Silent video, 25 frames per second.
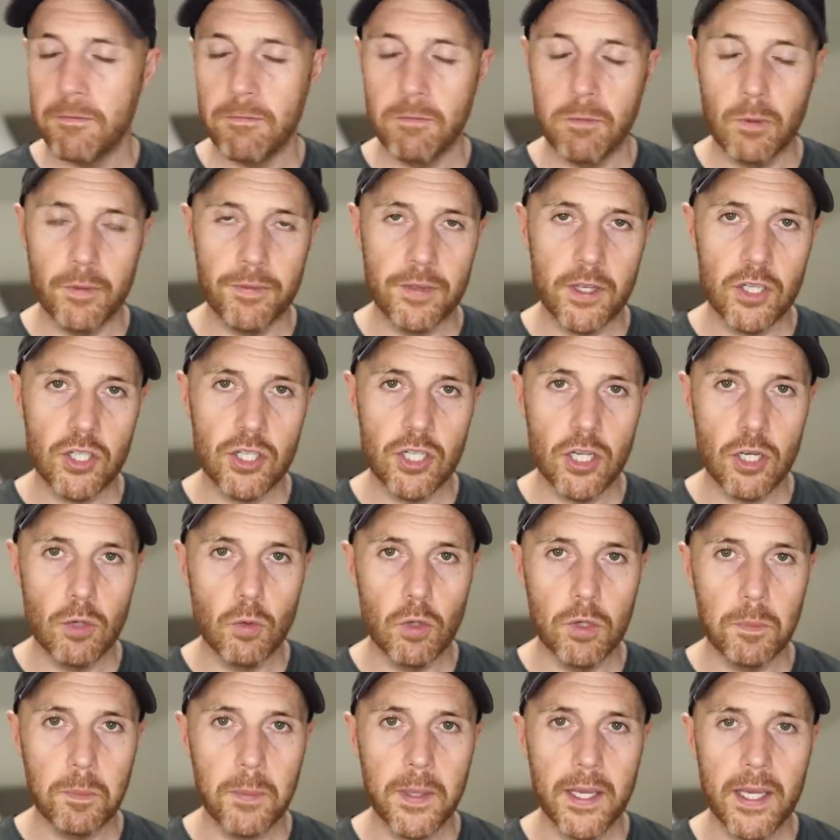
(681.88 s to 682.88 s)
with this shoe
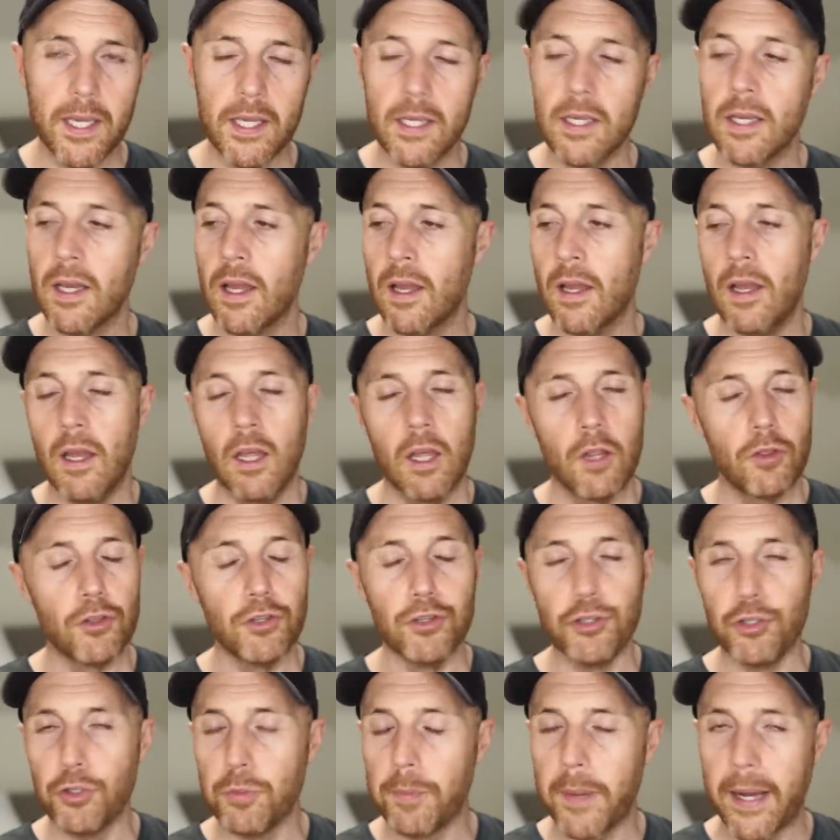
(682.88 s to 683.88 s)
would be the
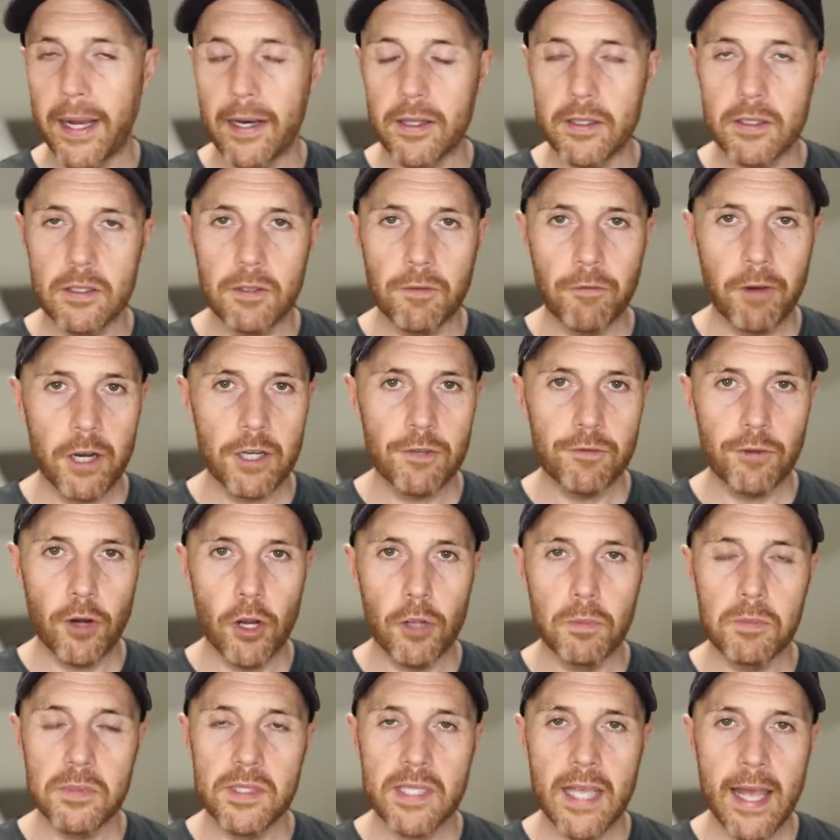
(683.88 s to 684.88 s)
New Balance Fresh
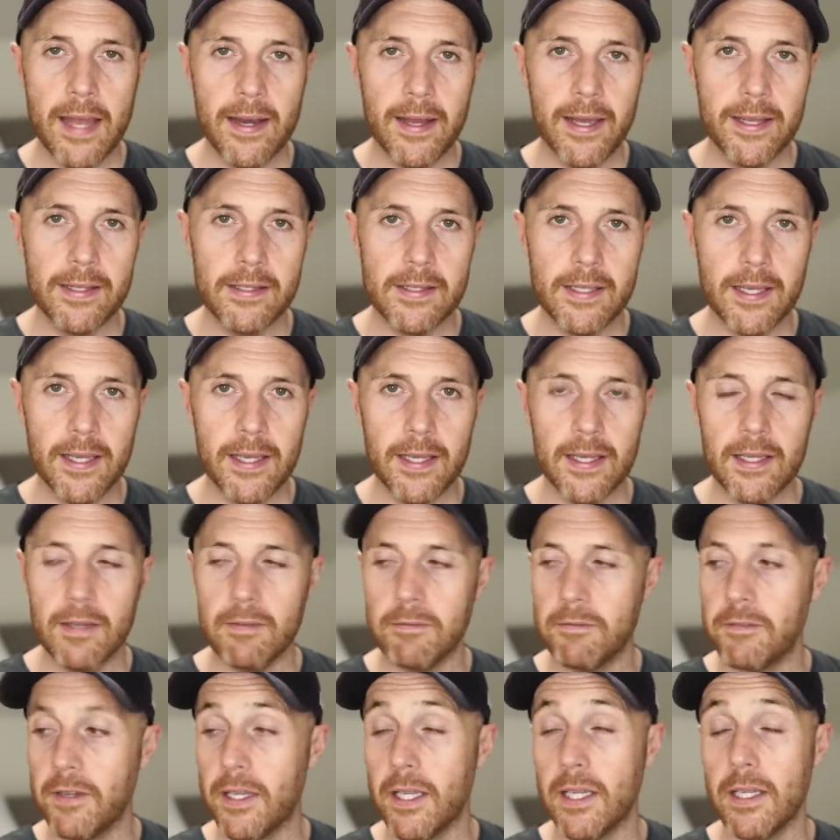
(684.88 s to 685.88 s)
Foam ten eighty
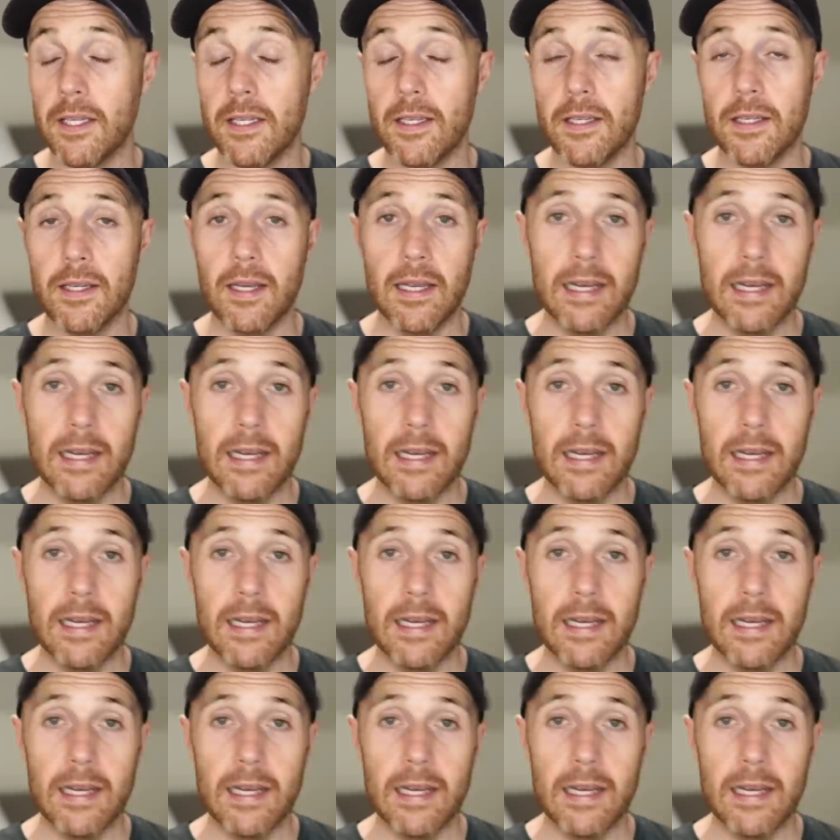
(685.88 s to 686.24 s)
V